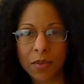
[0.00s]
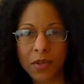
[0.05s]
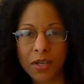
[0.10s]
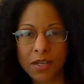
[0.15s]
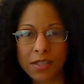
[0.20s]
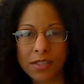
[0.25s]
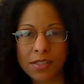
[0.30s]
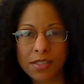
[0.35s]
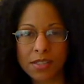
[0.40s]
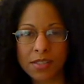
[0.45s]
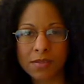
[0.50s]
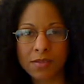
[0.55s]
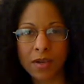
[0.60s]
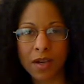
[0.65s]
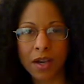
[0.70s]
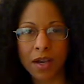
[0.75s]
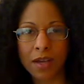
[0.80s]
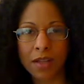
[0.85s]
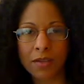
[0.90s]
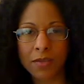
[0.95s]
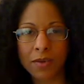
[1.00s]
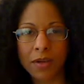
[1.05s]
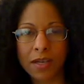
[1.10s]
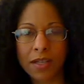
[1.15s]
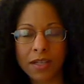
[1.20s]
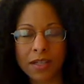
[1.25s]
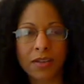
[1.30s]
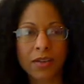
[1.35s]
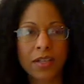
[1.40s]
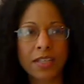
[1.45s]
because
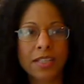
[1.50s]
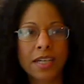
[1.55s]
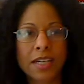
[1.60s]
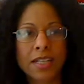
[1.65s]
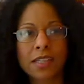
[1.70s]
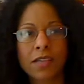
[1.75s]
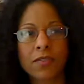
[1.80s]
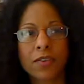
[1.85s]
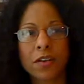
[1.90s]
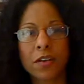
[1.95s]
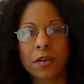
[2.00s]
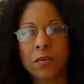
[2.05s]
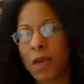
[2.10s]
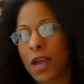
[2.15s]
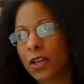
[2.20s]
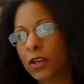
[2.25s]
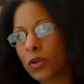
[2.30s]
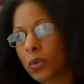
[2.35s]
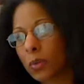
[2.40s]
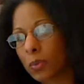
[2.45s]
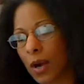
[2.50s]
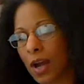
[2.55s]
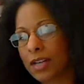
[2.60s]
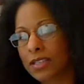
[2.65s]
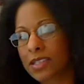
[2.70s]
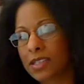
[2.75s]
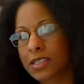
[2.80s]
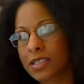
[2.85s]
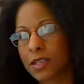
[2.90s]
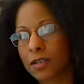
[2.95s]
otherwise, it takes a very manual
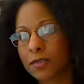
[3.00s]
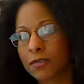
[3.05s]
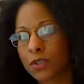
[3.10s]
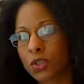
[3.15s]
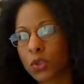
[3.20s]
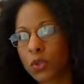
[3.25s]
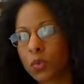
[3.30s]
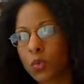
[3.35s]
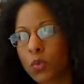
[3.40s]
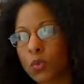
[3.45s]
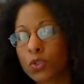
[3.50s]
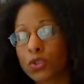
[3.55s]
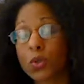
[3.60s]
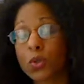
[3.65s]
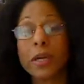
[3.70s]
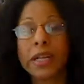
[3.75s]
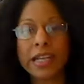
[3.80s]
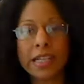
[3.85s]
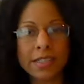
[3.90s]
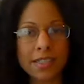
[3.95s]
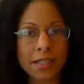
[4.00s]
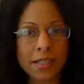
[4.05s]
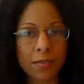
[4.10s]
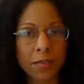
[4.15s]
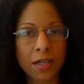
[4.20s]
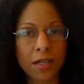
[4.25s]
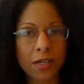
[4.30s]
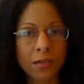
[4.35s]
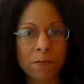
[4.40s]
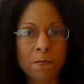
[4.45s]
process of tweeting
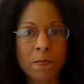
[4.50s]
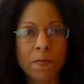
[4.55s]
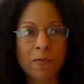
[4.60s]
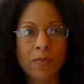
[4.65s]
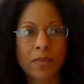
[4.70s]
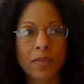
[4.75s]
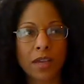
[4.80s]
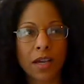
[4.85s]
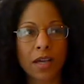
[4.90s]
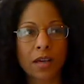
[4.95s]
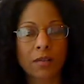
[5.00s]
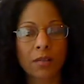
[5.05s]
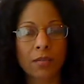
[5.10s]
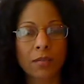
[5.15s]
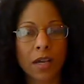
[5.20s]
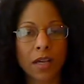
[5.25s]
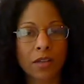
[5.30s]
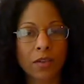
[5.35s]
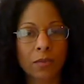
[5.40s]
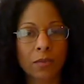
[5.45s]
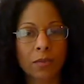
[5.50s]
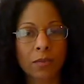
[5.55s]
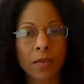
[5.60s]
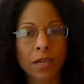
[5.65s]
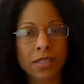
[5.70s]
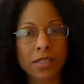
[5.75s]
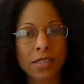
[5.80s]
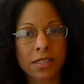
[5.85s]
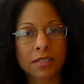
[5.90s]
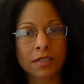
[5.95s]
something and
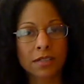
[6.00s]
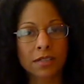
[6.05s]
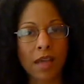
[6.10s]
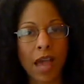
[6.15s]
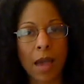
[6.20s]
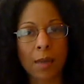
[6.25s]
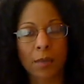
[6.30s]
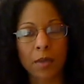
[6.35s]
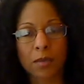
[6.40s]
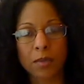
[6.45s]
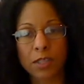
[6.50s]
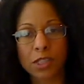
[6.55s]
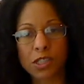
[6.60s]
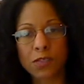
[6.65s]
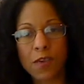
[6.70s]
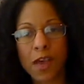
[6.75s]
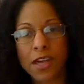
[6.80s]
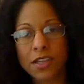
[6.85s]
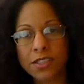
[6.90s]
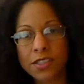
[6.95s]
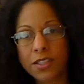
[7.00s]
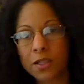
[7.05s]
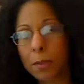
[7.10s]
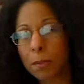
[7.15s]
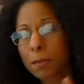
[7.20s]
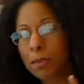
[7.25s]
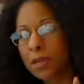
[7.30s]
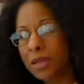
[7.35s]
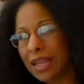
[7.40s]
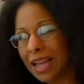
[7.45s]
makes it happen much
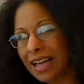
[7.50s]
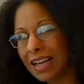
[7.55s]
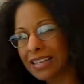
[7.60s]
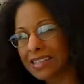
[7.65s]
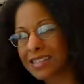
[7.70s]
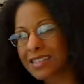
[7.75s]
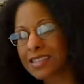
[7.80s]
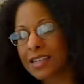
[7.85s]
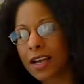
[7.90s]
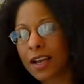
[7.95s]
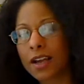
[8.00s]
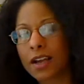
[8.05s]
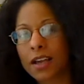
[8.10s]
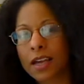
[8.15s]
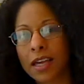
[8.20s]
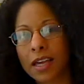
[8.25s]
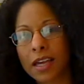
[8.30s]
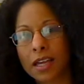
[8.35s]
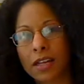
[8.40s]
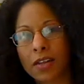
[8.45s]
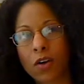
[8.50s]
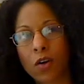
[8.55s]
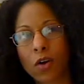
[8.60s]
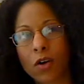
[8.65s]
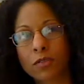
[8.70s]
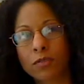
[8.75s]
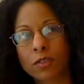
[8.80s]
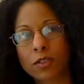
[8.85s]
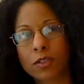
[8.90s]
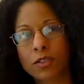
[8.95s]
faster. Plus, it
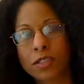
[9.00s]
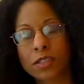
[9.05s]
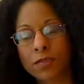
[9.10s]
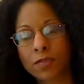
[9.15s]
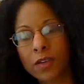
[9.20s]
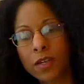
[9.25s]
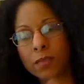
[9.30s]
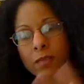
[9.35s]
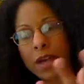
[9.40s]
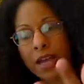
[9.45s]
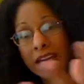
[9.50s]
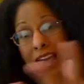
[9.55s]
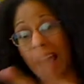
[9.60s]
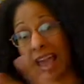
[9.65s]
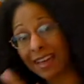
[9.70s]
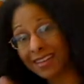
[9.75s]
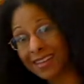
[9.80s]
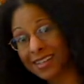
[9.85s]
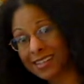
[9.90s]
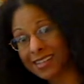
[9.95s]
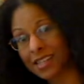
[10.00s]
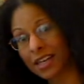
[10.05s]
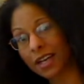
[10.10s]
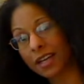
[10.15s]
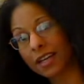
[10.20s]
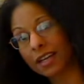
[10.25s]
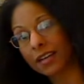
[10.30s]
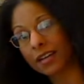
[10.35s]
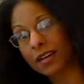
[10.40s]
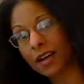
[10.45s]
offers feedback at the
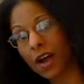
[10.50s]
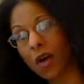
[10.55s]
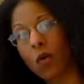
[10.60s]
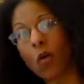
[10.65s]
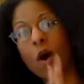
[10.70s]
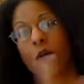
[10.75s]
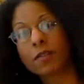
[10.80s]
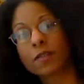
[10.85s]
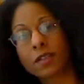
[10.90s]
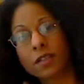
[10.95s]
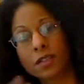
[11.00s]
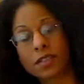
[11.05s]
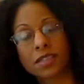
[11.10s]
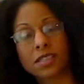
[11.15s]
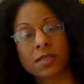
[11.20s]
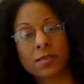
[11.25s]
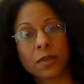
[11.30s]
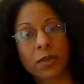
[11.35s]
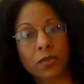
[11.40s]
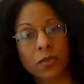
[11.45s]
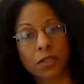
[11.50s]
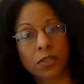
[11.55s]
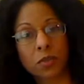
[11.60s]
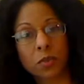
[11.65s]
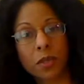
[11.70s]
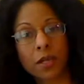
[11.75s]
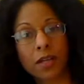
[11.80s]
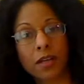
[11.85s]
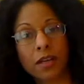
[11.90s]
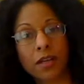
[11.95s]
site, how often this has been
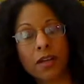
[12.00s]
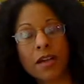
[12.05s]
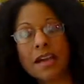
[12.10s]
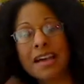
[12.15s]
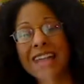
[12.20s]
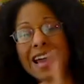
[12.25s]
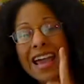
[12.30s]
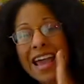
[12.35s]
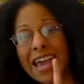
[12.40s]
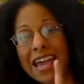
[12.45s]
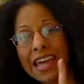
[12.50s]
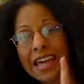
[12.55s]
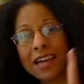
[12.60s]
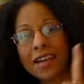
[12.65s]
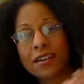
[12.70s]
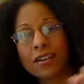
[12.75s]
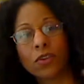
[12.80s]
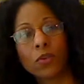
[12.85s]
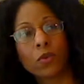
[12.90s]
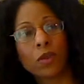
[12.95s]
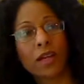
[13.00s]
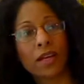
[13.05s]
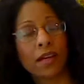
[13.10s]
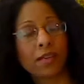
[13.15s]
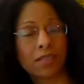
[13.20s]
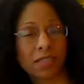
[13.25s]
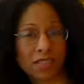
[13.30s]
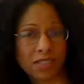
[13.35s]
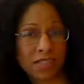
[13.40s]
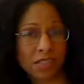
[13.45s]
retweeted, and you then
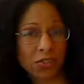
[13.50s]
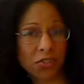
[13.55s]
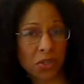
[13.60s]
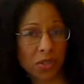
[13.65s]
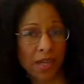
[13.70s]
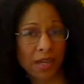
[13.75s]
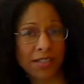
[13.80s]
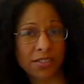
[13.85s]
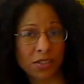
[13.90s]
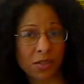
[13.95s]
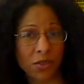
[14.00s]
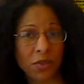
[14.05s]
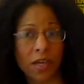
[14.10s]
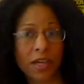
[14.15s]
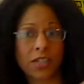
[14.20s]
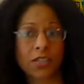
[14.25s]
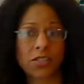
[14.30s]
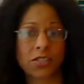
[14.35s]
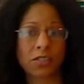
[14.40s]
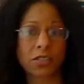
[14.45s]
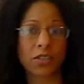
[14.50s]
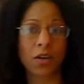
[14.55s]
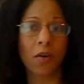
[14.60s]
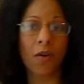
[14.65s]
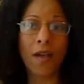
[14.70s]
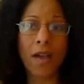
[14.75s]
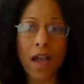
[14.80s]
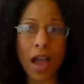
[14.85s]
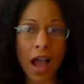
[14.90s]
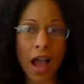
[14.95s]
have a centralized location. So
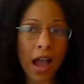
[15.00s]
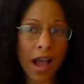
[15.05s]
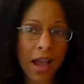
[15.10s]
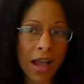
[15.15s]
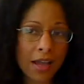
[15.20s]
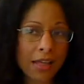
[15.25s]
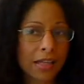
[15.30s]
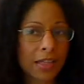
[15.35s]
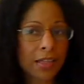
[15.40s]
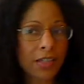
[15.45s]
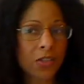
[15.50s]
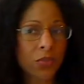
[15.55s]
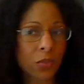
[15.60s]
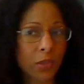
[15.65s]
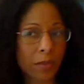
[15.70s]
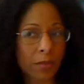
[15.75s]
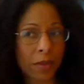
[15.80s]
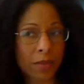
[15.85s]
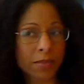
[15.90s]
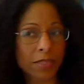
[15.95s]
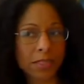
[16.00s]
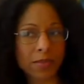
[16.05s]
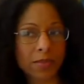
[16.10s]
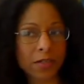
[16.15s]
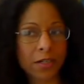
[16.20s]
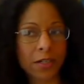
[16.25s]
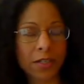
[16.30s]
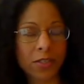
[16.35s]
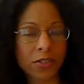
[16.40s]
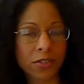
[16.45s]
I think TweetMem is
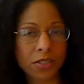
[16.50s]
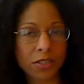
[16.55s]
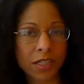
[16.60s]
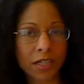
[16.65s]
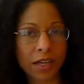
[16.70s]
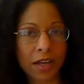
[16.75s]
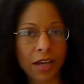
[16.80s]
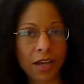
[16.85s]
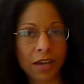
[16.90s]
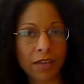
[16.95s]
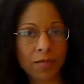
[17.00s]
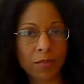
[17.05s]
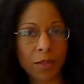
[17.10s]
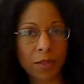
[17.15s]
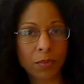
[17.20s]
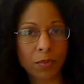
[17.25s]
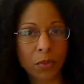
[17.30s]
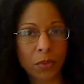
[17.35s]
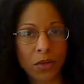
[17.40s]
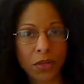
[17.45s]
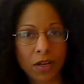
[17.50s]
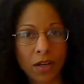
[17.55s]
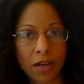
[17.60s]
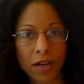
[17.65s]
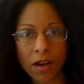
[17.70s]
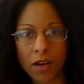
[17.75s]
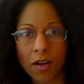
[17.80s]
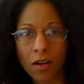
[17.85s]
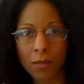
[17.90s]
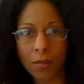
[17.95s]
very interesting, and I've been putting
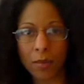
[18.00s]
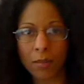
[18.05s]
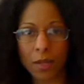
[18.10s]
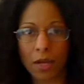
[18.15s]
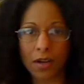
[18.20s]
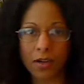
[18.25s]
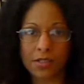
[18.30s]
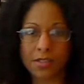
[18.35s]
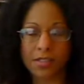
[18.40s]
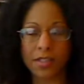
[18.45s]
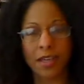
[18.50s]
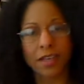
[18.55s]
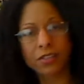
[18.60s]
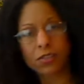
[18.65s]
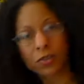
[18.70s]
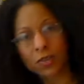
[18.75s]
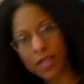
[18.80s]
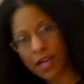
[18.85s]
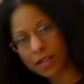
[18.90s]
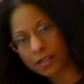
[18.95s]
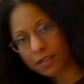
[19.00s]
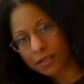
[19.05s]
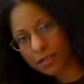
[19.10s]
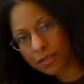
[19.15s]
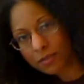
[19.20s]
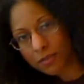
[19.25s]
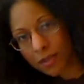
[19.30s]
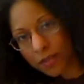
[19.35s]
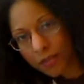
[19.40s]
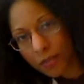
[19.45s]
it on all my blogs. Thanks,
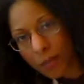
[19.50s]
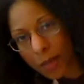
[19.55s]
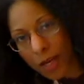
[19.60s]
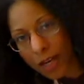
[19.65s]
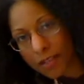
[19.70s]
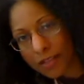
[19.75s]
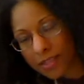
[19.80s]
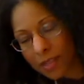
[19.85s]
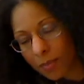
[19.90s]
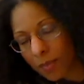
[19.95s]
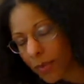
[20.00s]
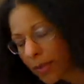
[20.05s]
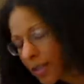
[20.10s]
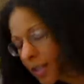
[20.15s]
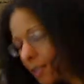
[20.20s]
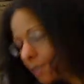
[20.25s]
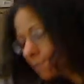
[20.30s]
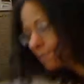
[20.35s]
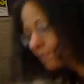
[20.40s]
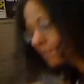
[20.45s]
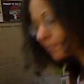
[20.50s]
Odocta, for giving me a heads up on it.